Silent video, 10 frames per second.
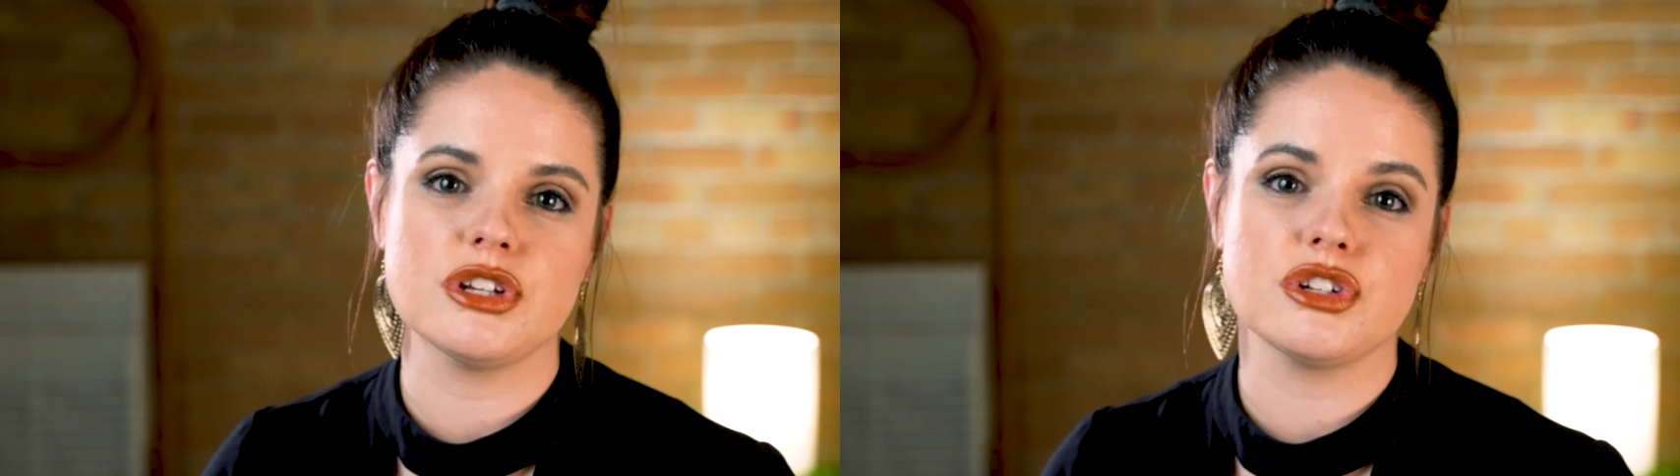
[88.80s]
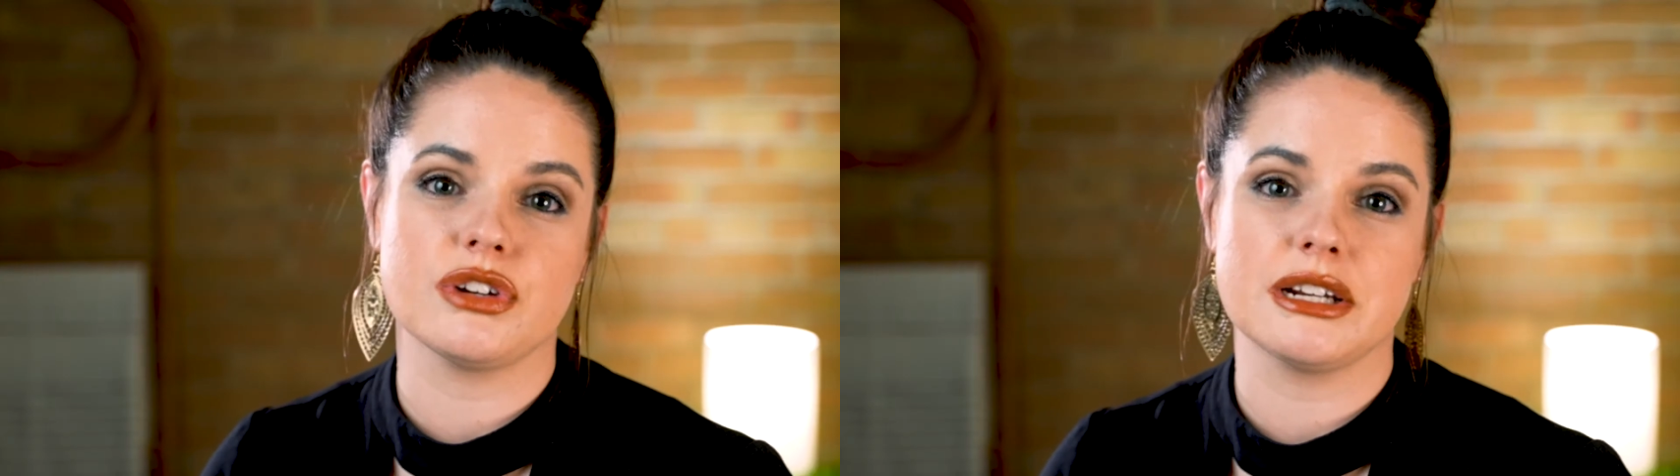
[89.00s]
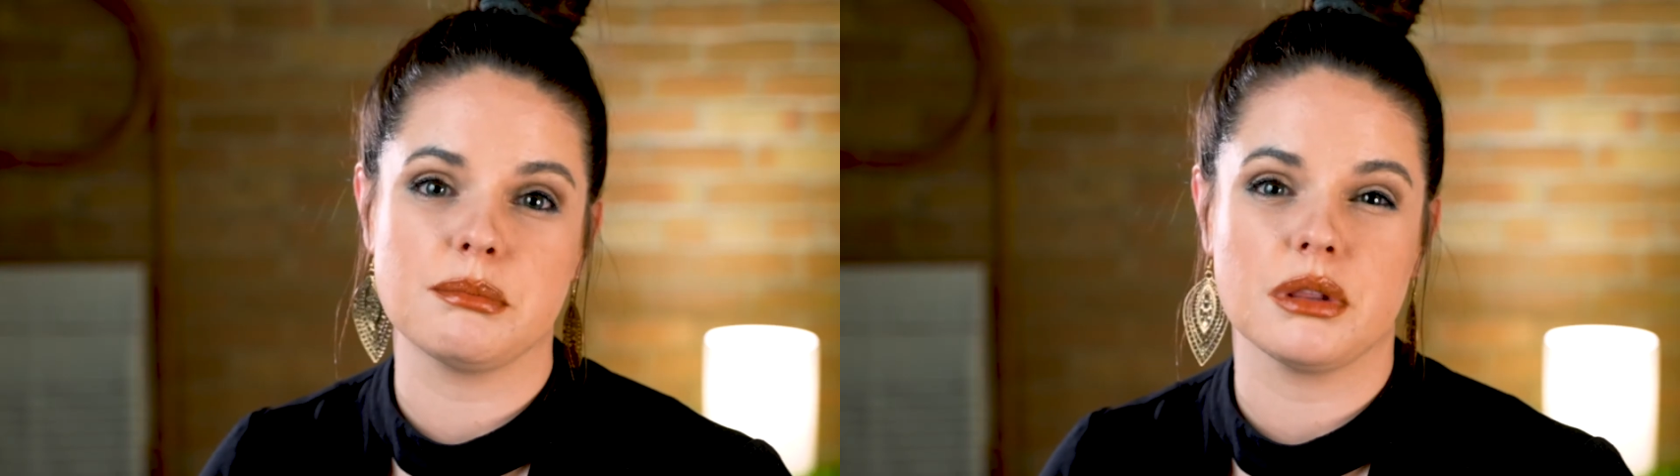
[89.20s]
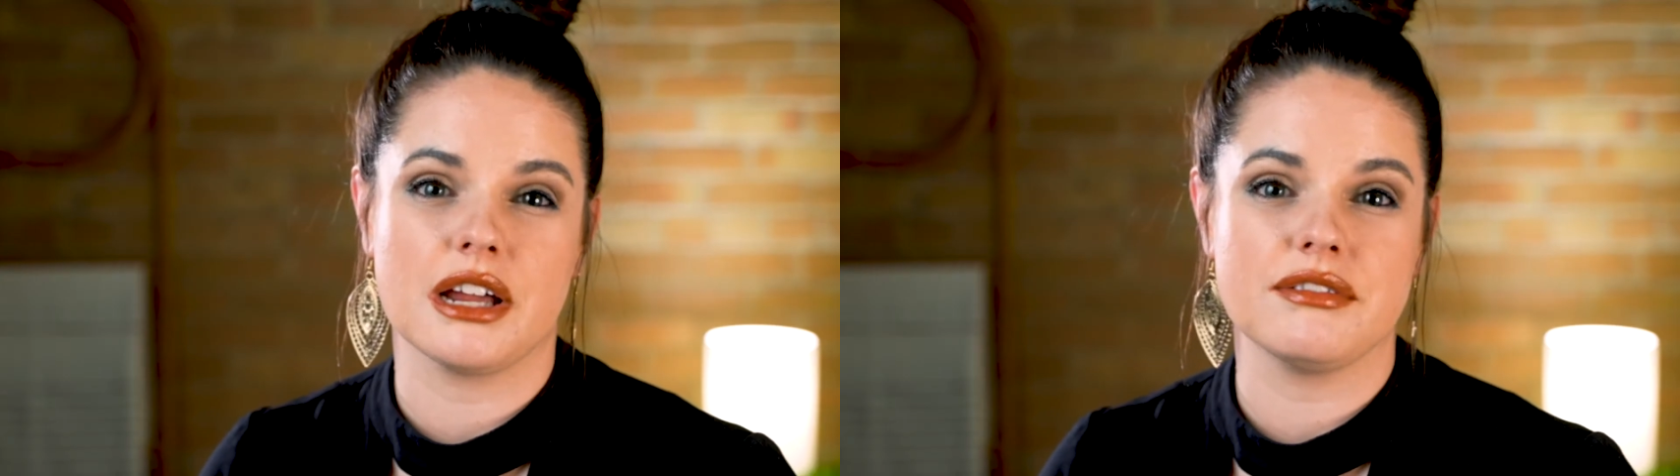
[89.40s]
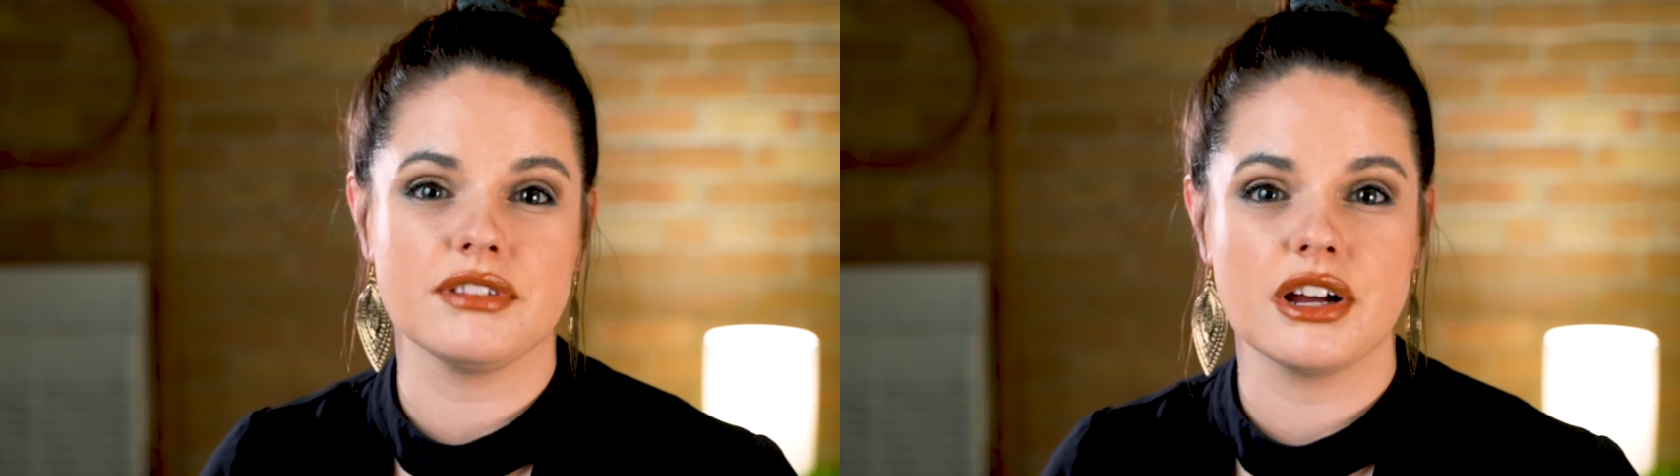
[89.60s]
restrict
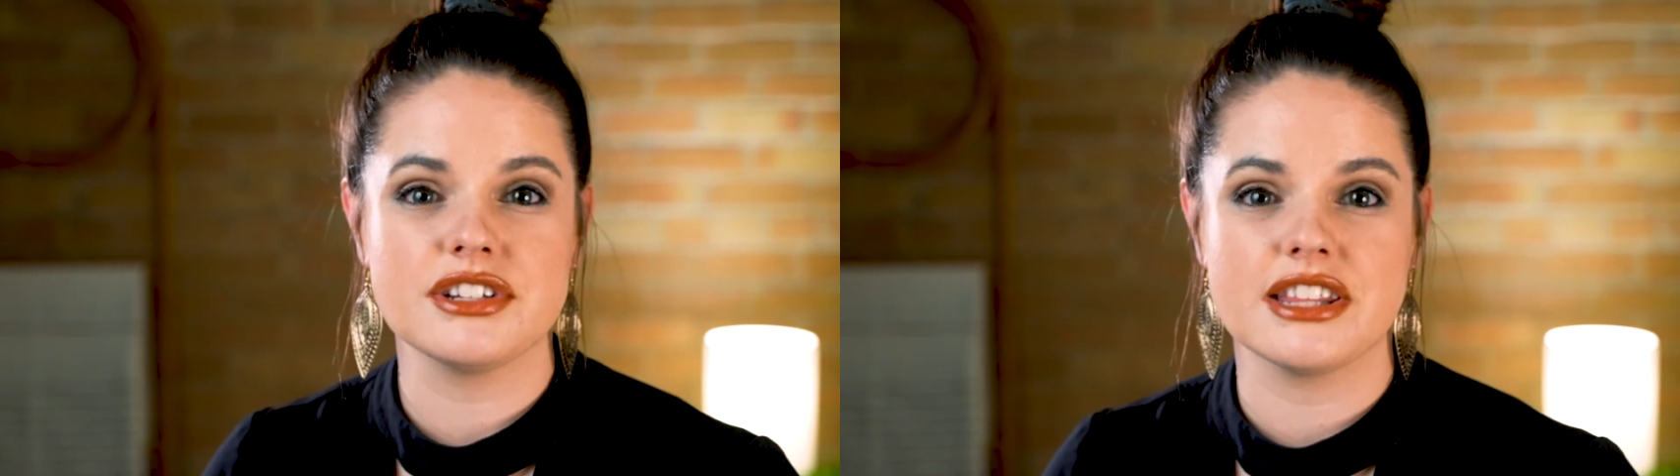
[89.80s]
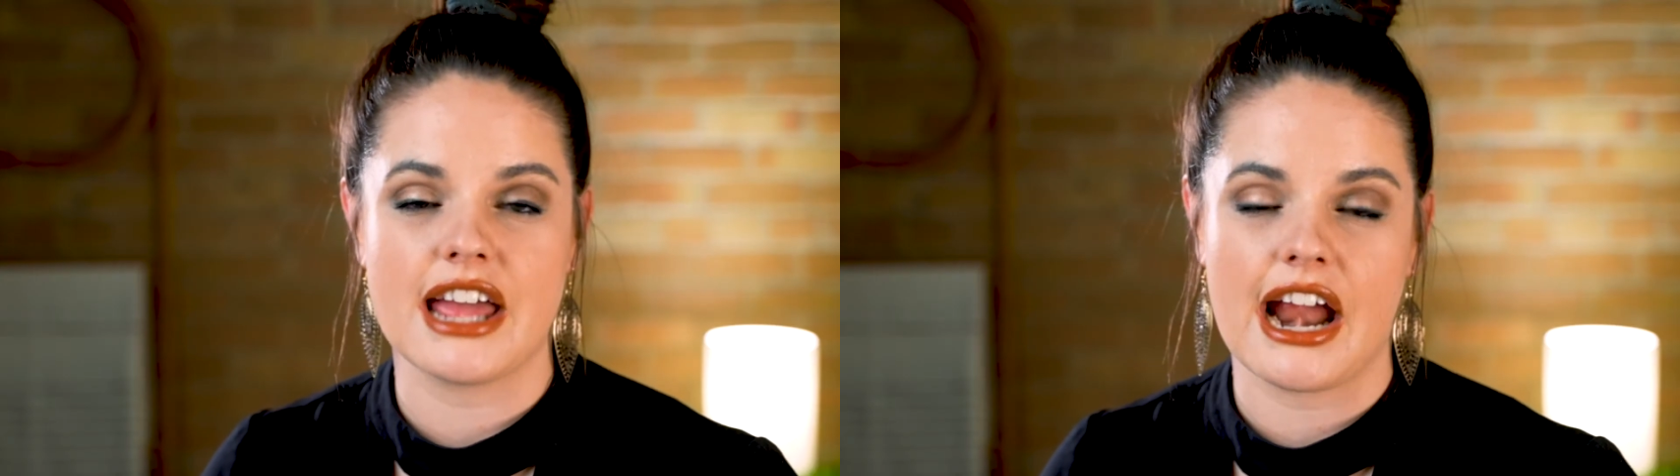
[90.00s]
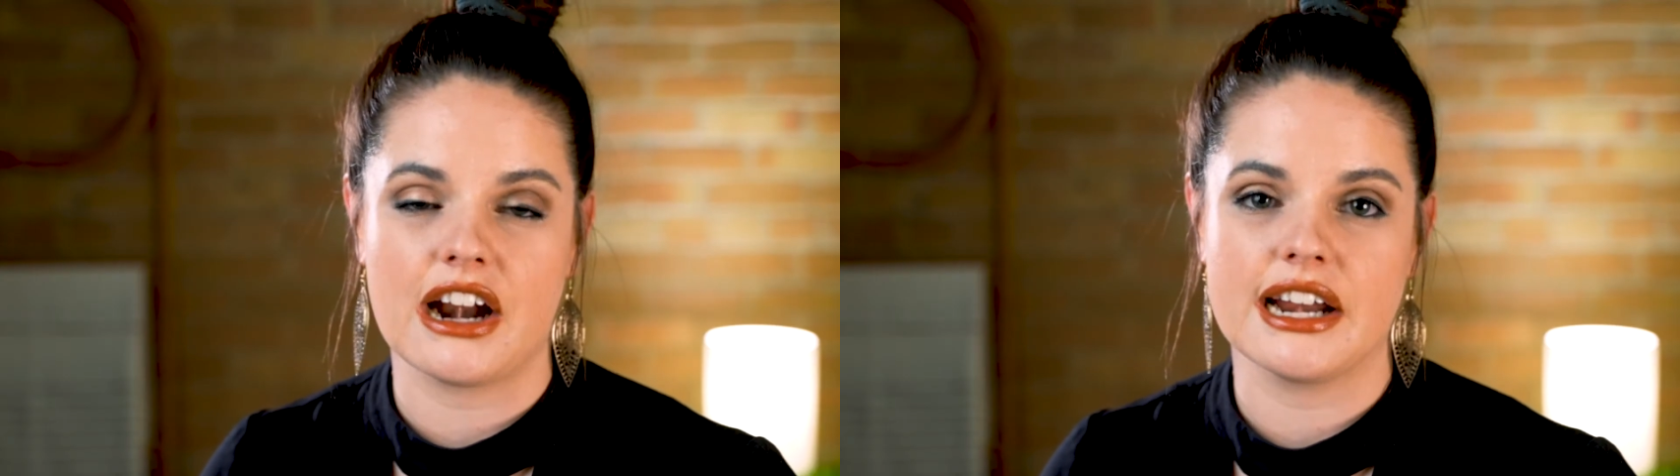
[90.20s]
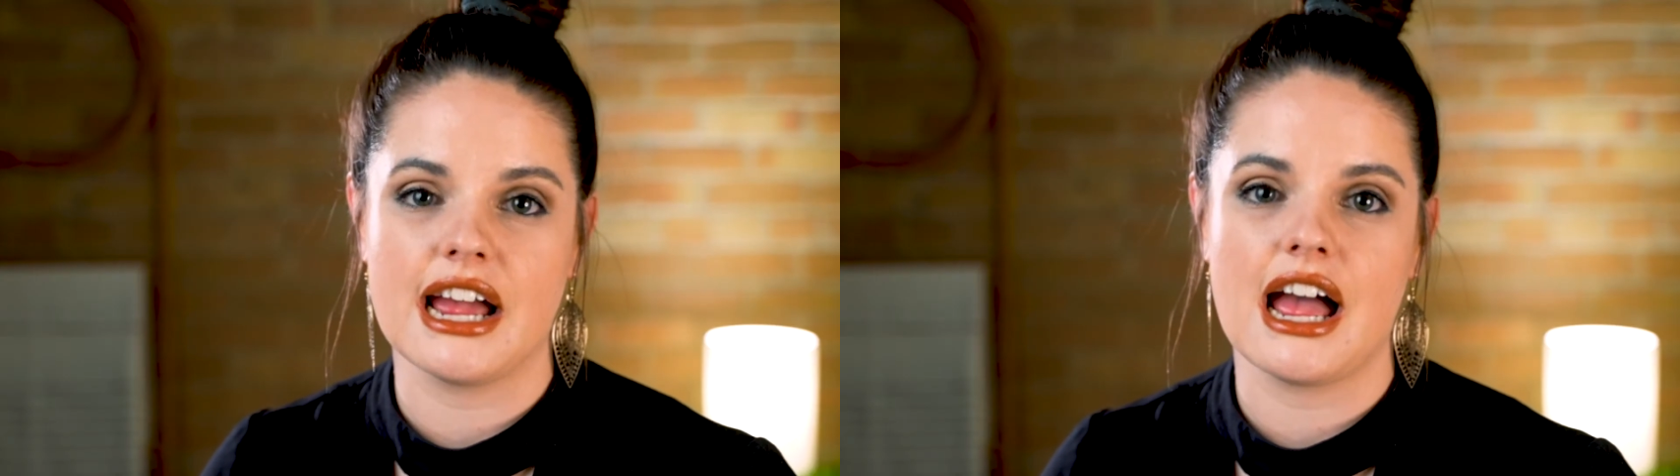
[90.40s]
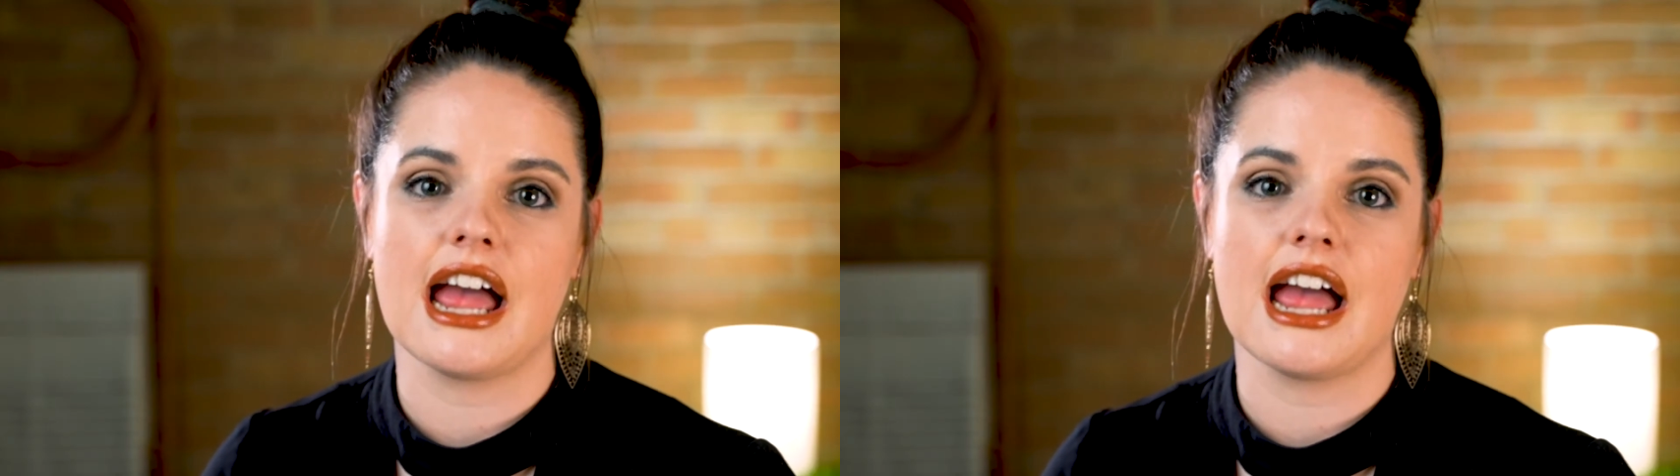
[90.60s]
blood flow to the area